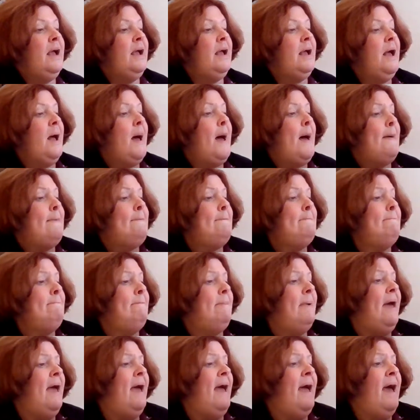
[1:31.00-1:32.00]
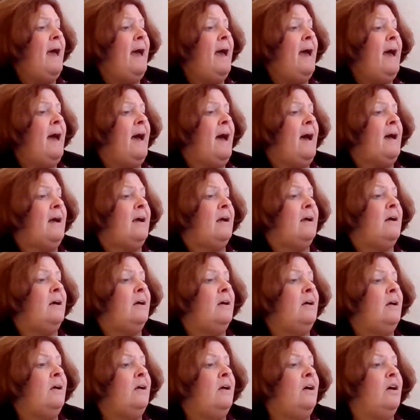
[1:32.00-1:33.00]
Come back,
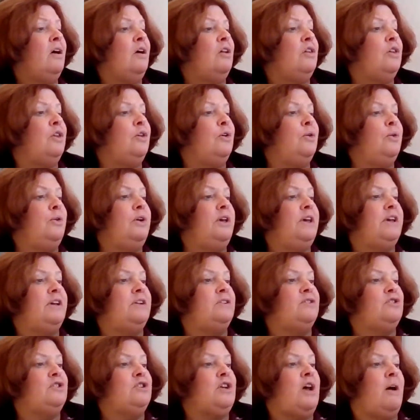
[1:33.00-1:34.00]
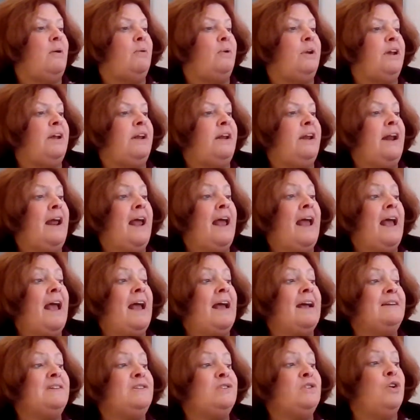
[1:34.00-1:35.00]
Aluki shouted
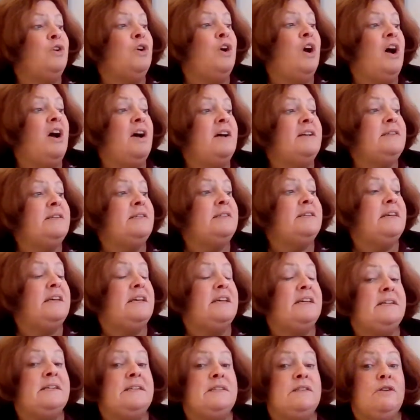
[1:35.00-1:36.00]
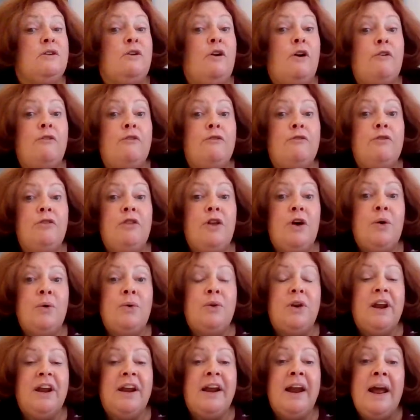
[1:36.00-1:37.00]
as her huskies
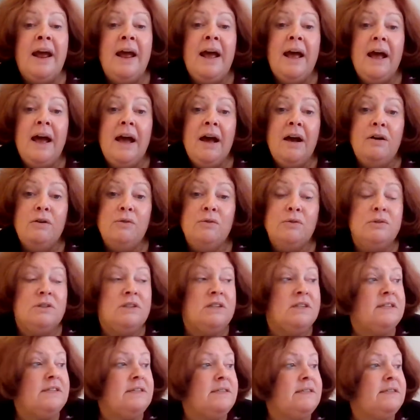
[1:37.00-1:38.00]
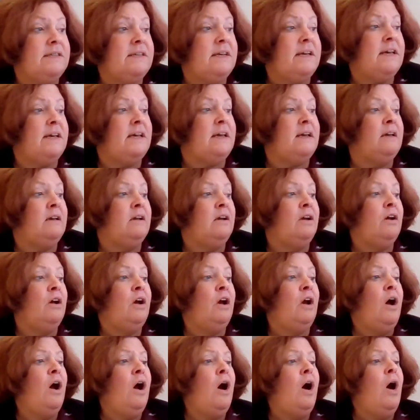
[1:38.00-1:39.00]
floated out to sea.
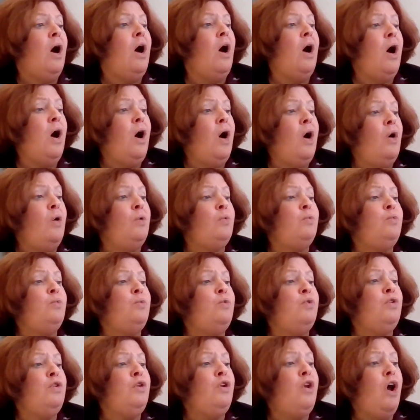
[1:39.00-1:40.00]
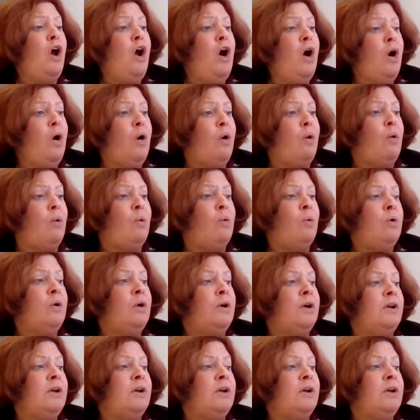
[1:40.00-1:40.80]
Oh no!